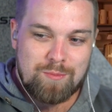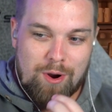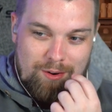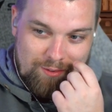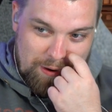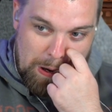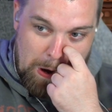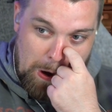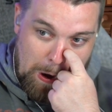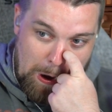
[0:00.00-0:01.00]
bro?
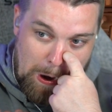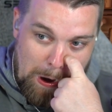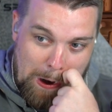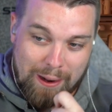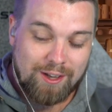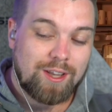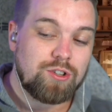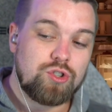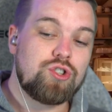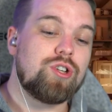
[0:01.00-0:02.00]
Can
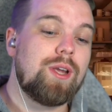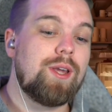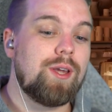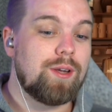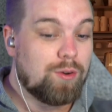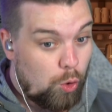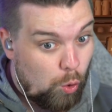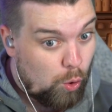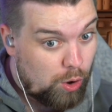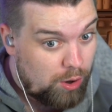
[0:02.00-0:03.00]
she?
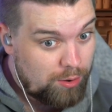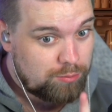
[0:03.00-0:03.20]
Or...